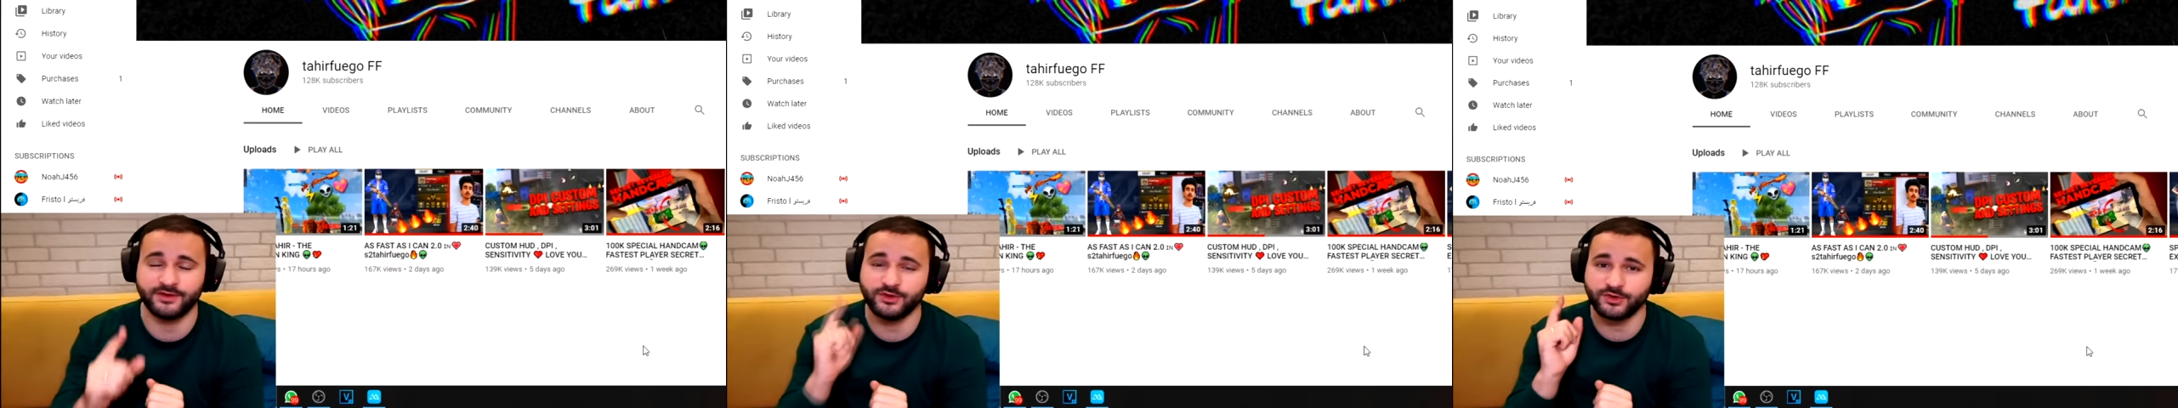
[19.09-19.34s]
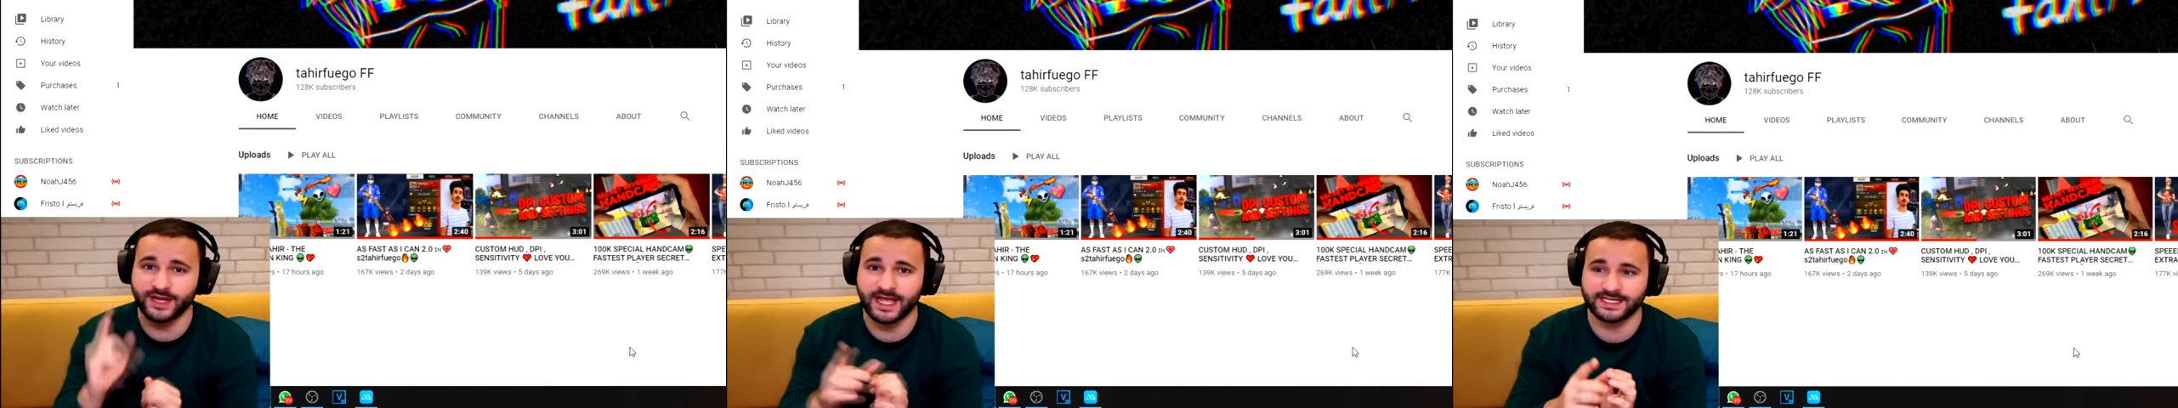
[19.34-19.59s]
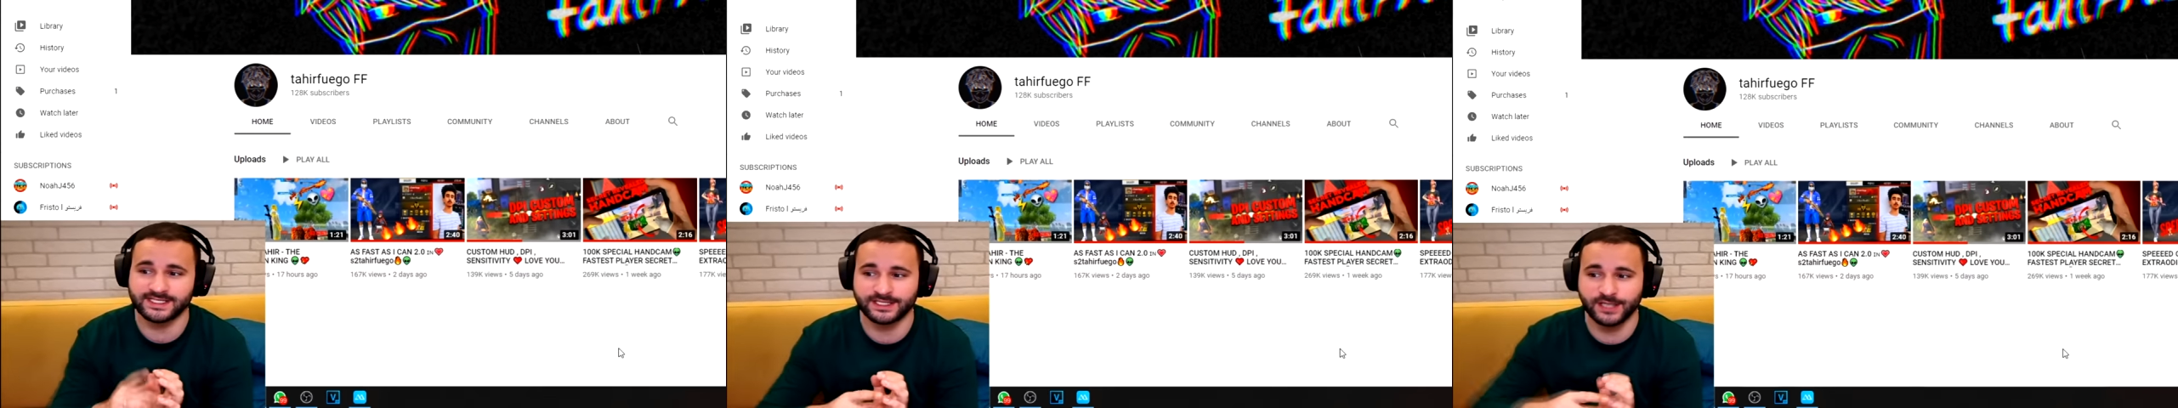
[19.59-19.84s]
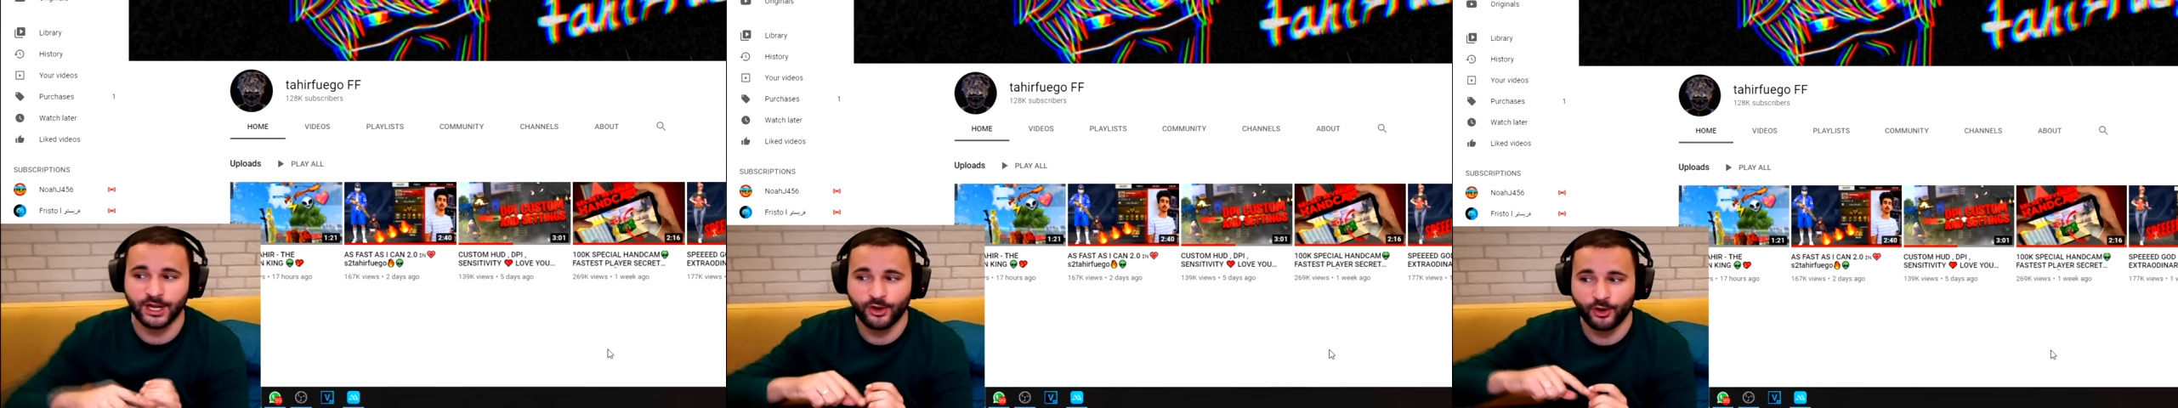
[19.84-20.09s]
a new
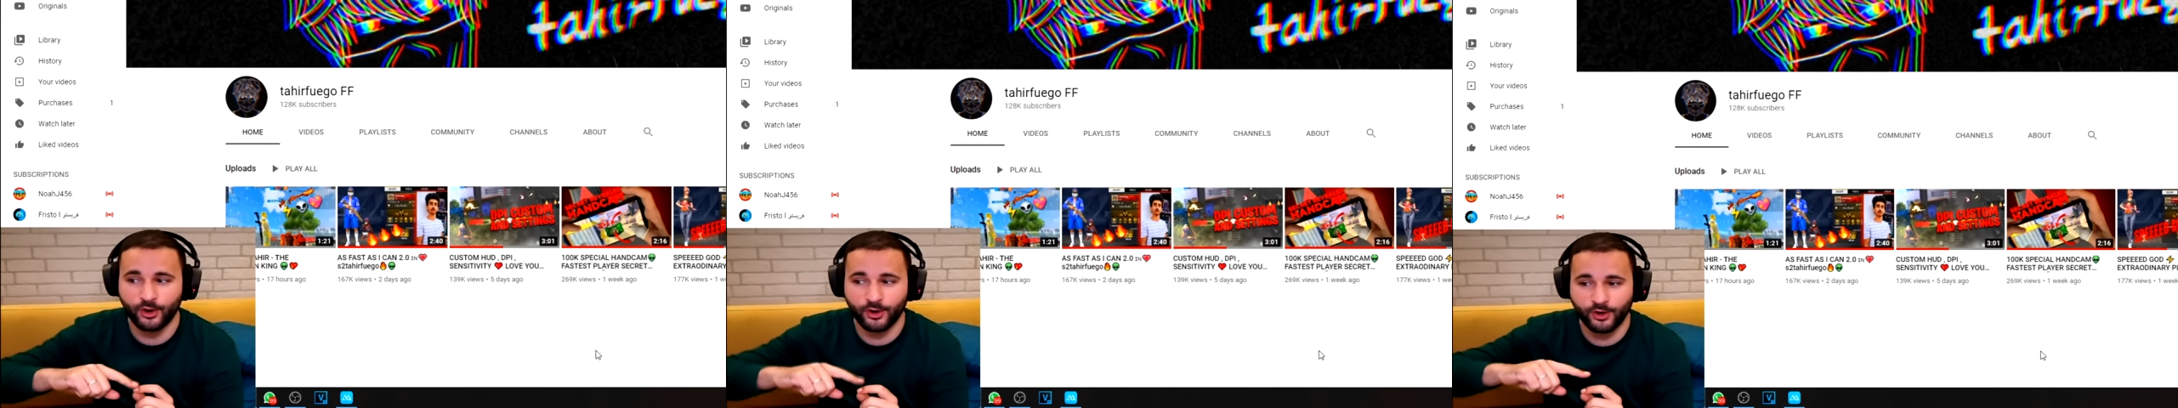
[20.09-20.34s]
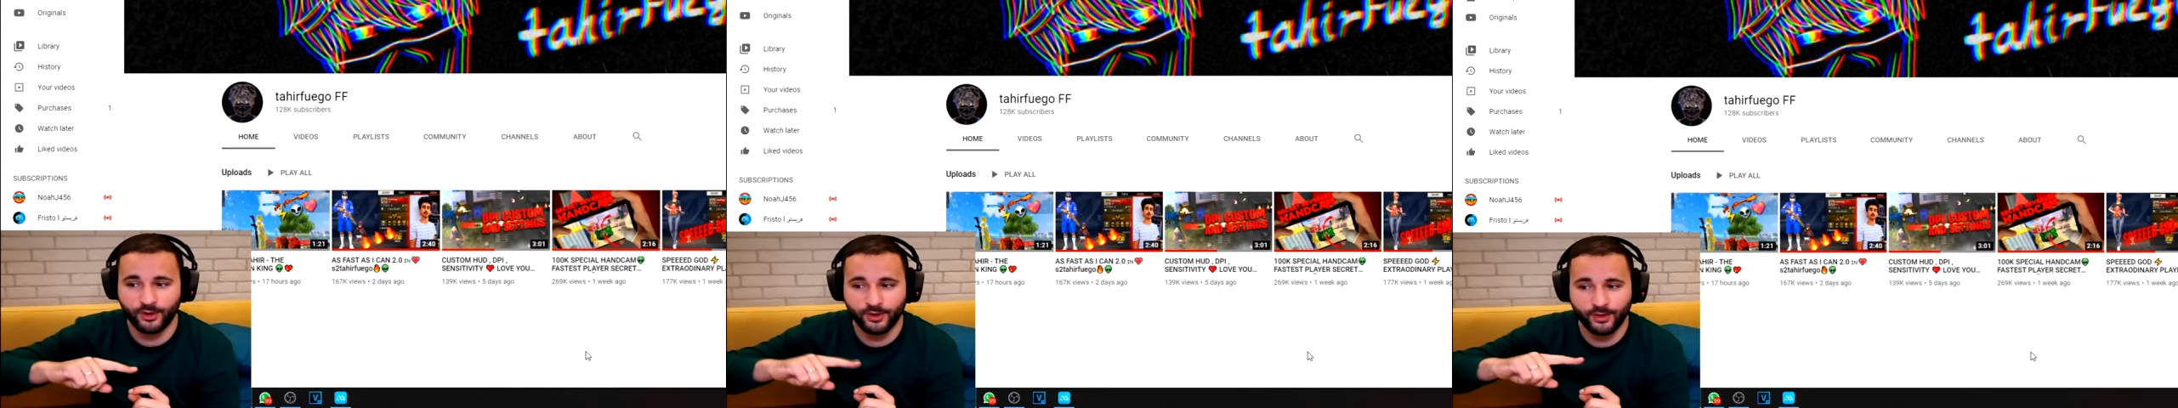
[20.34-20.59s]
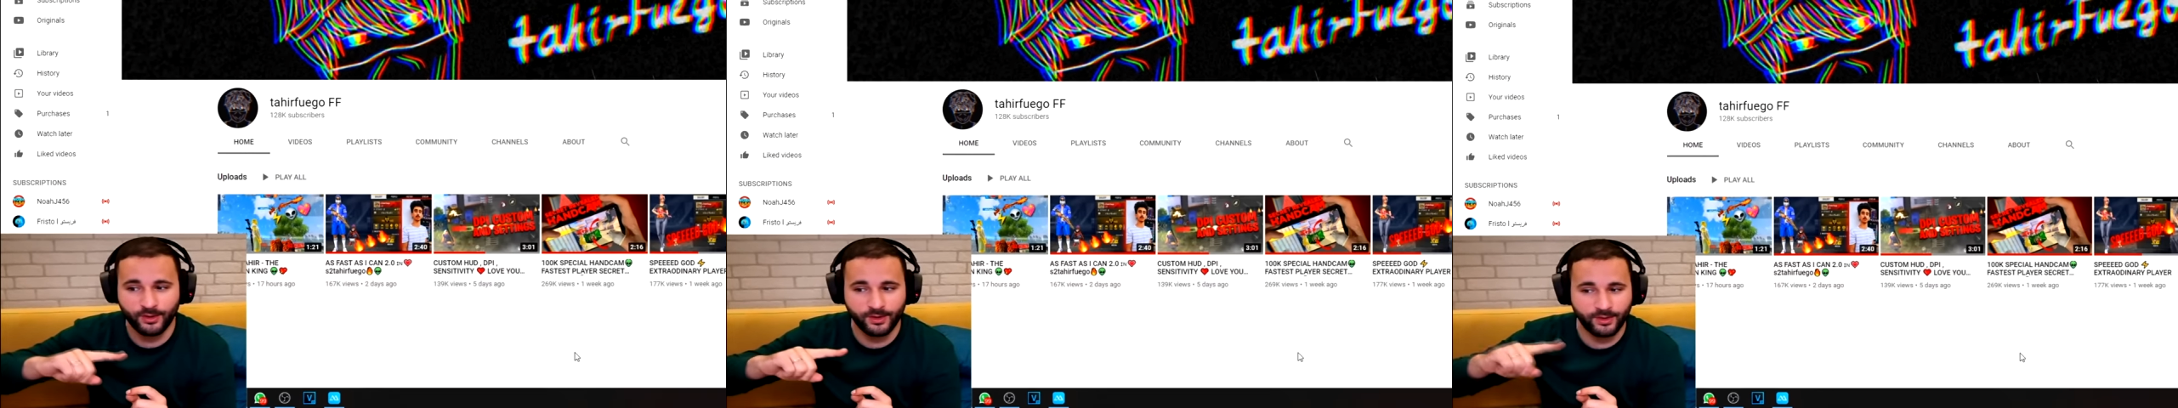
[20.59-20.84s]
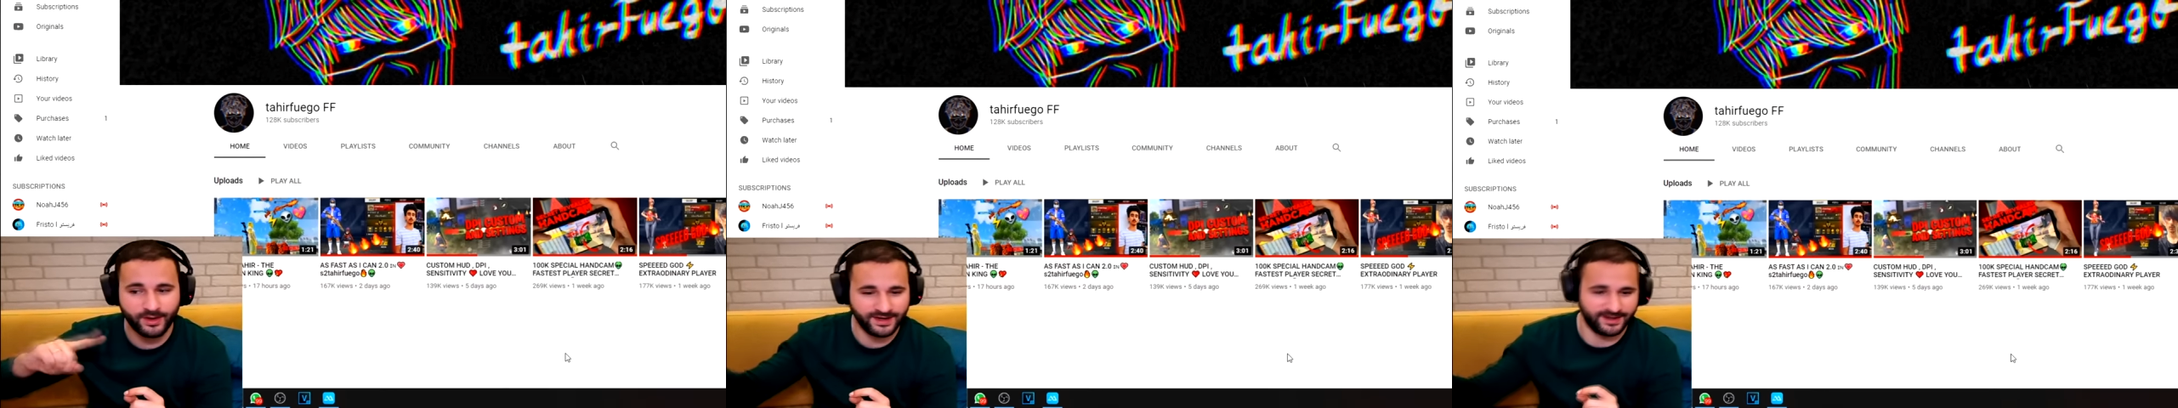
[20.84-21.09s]
reaction
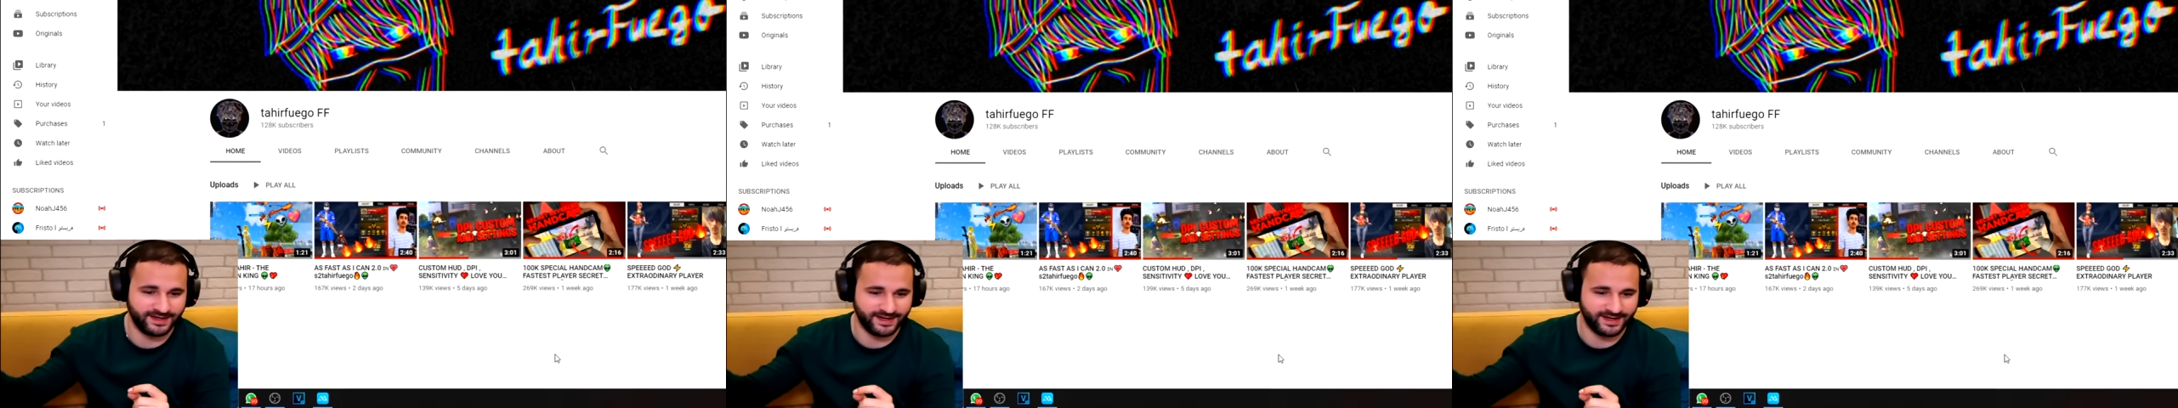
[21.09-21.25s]
on